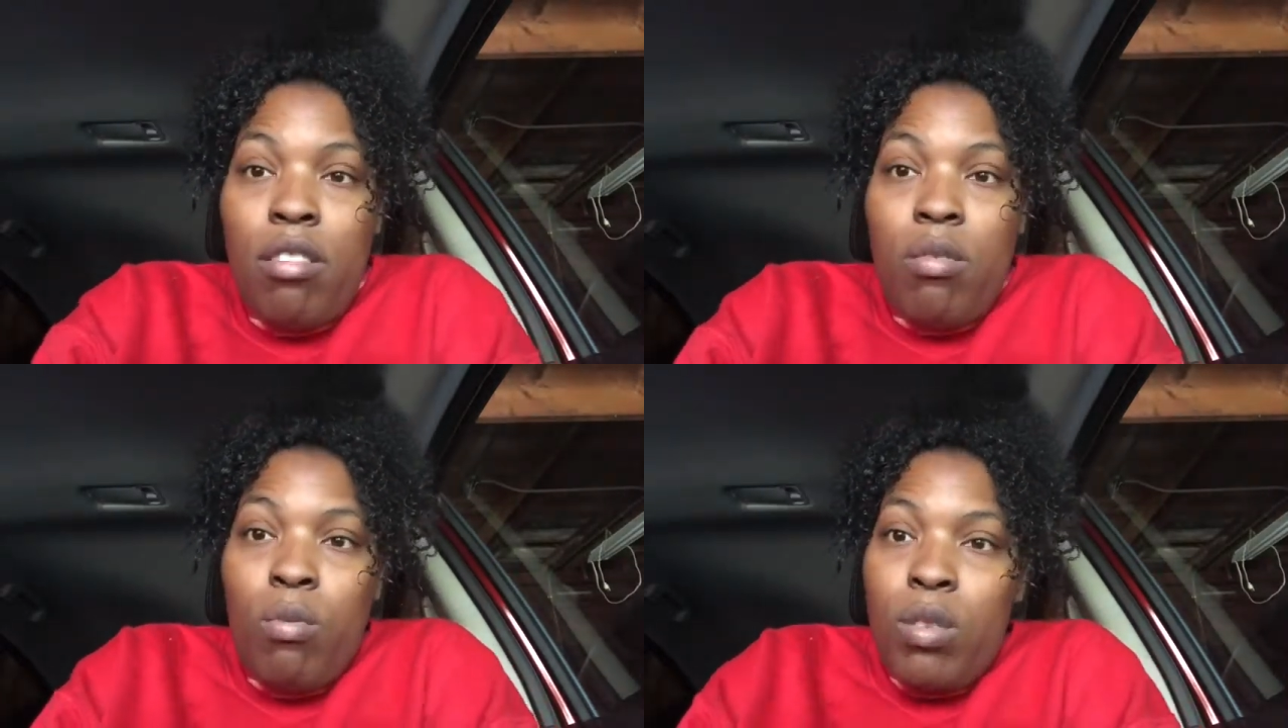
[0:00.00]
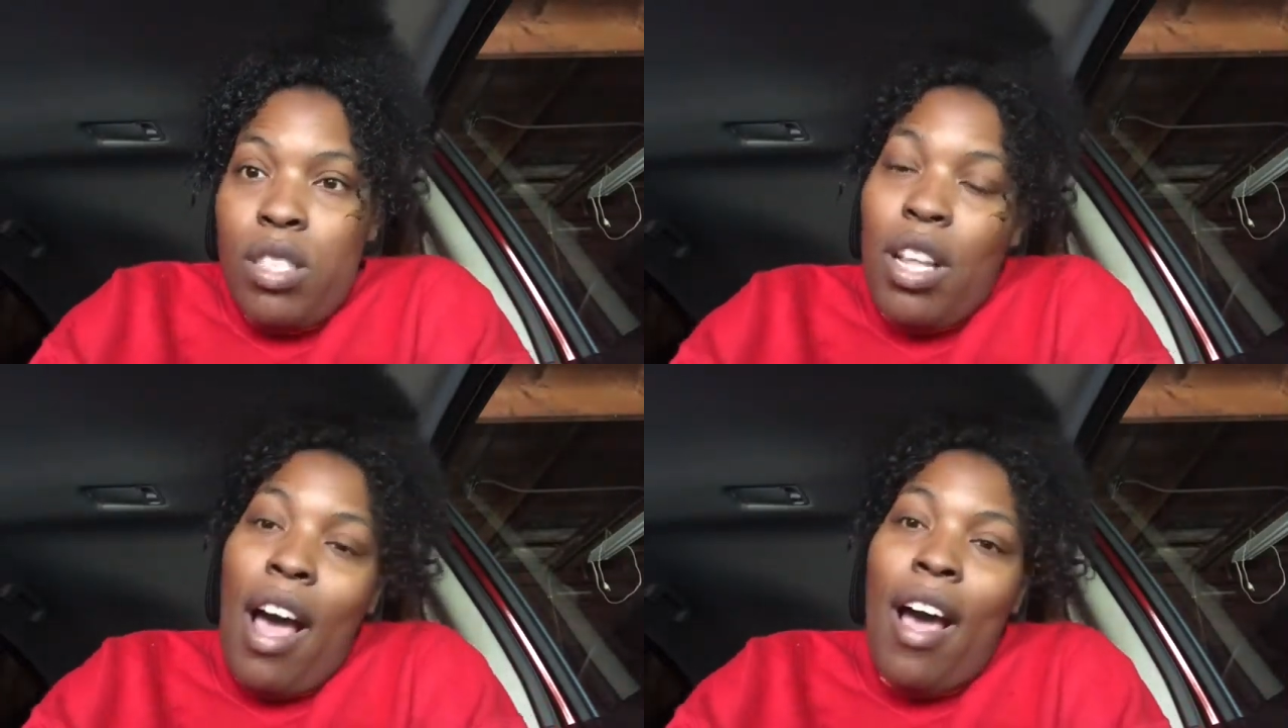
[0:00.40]
was
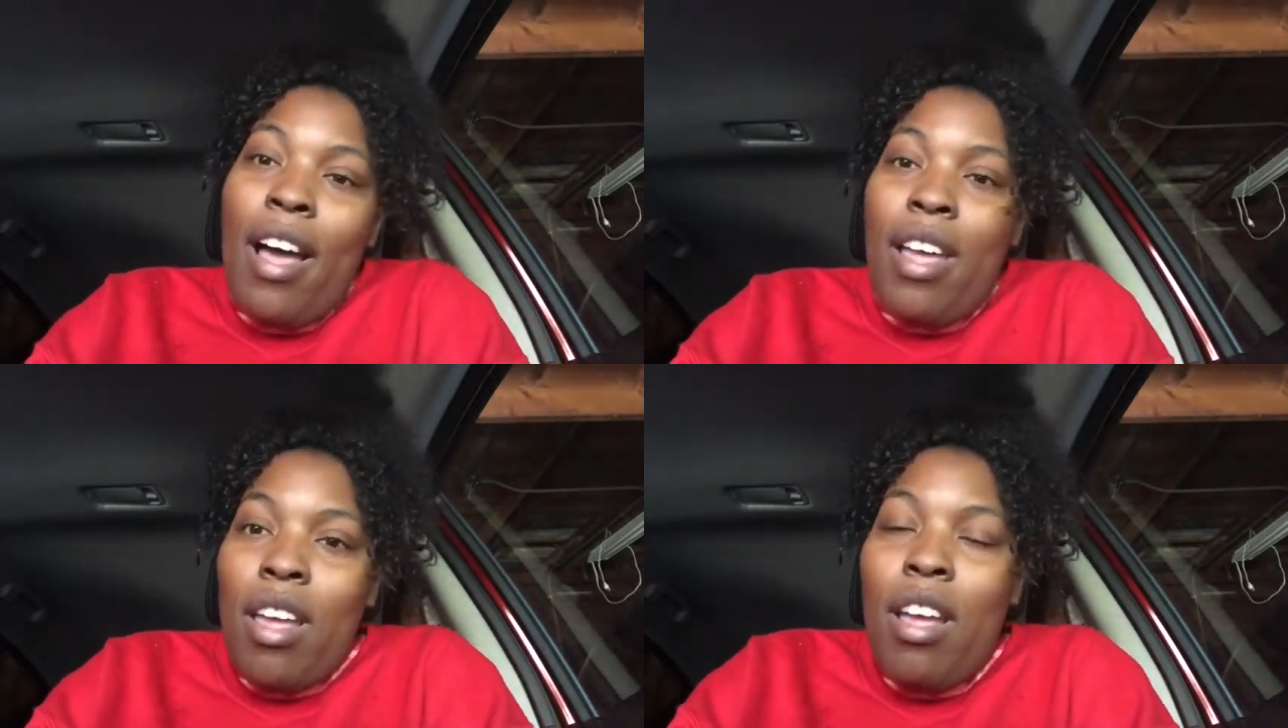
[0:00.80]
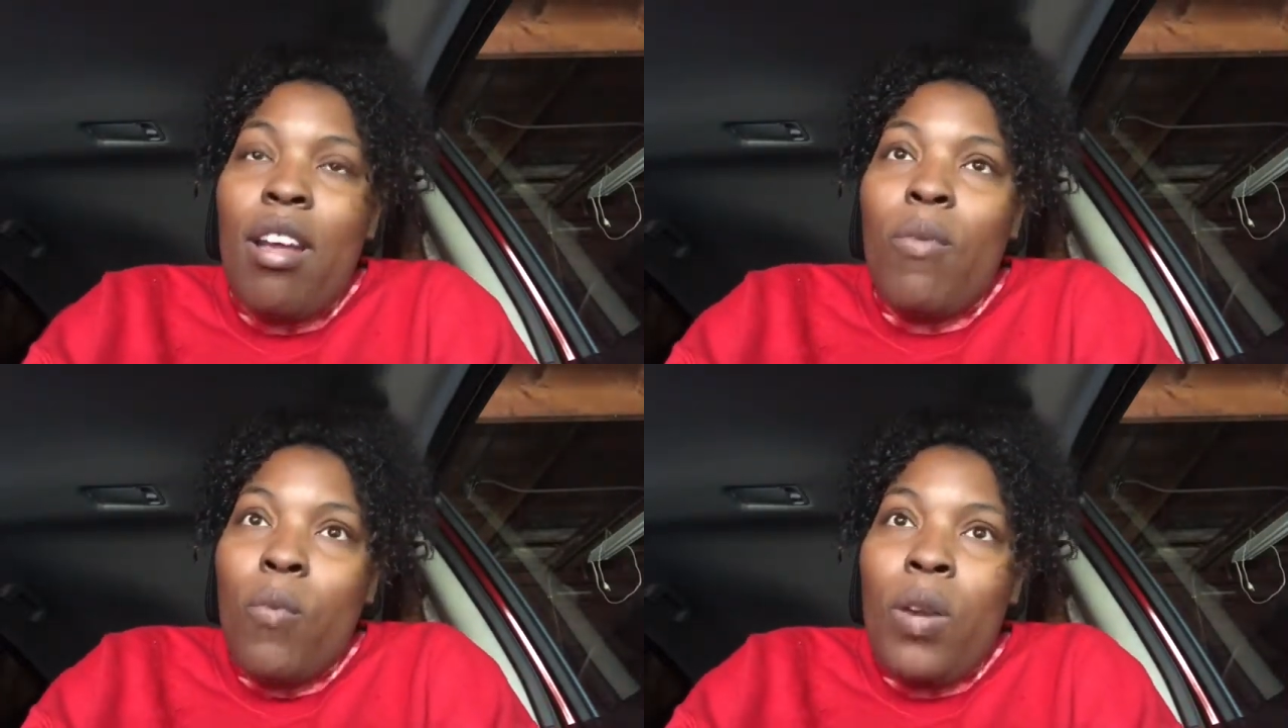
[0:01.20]
high
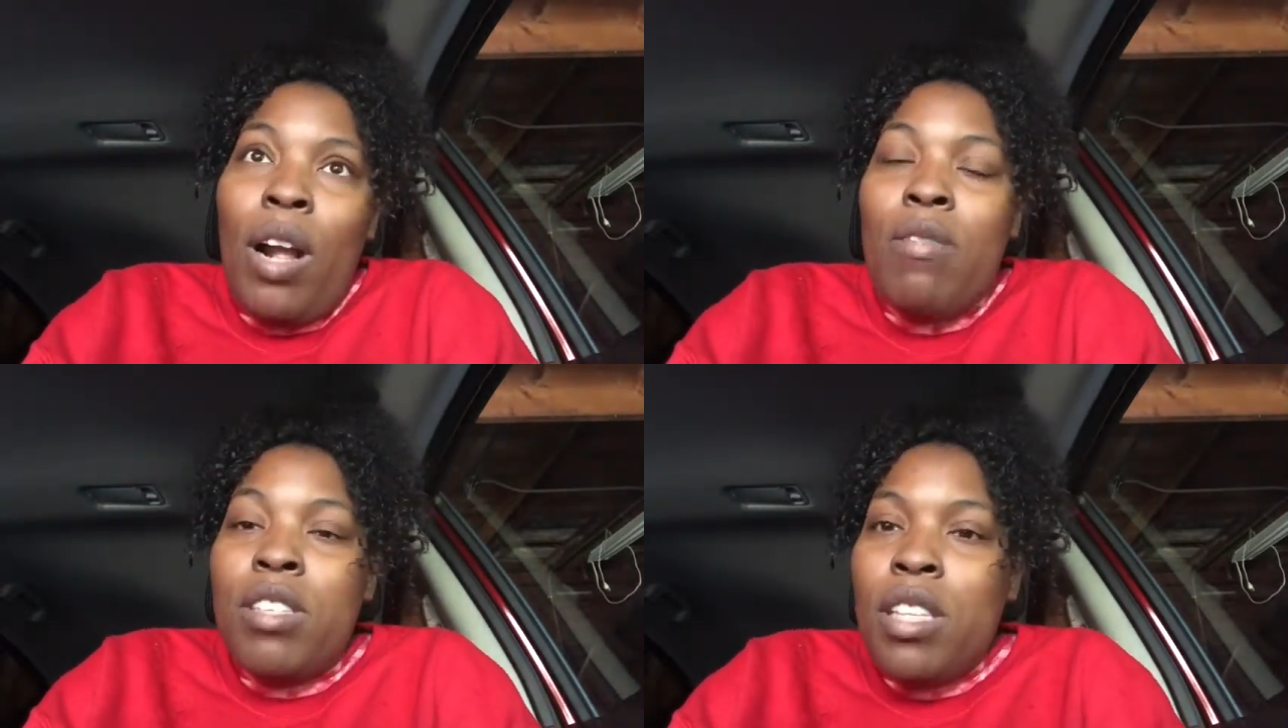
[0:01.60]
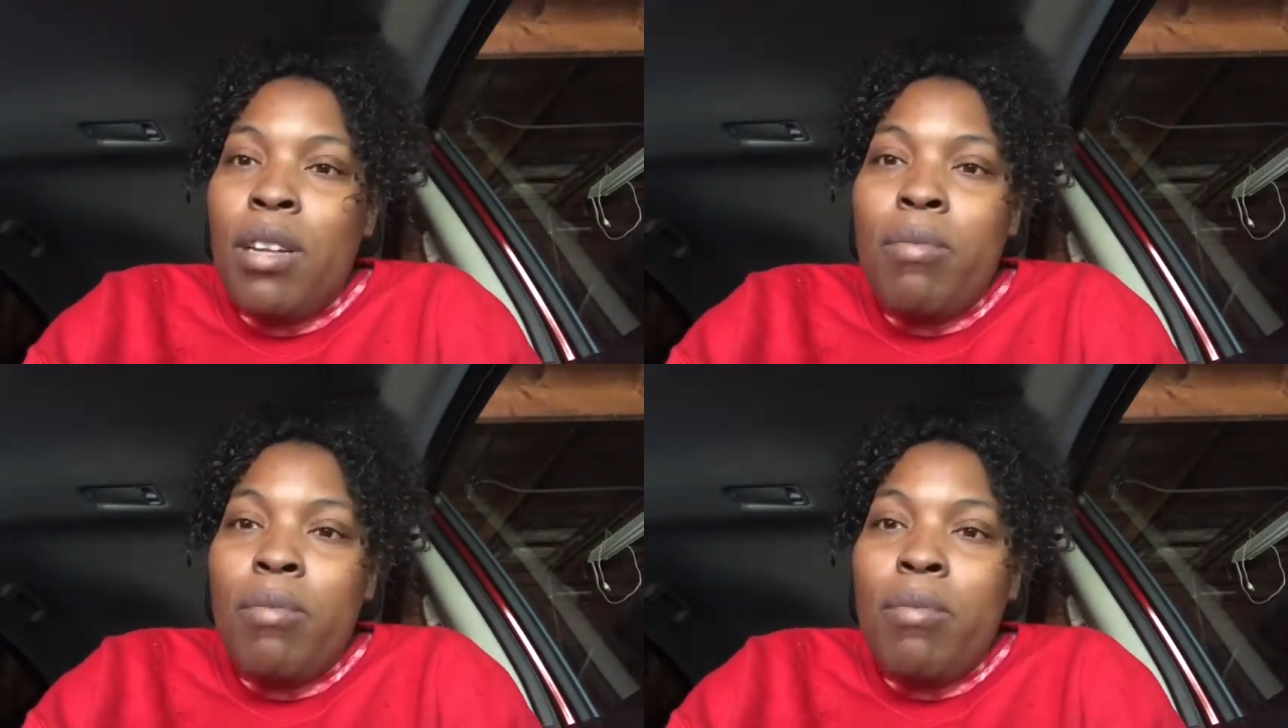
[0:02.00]
when I was asleep.